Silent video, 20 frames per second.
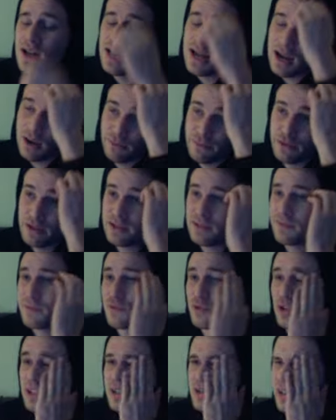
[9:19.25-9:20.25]
how fucking
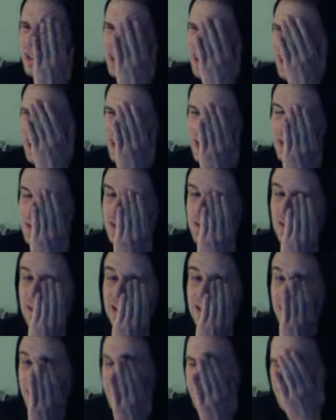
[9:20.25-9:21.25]
frustrating it is to
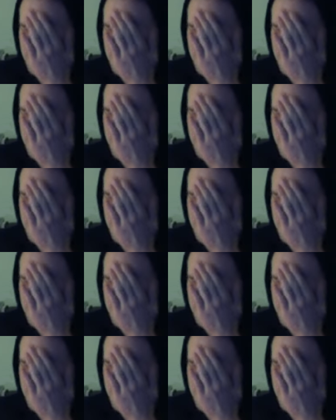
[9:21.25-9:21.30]
like,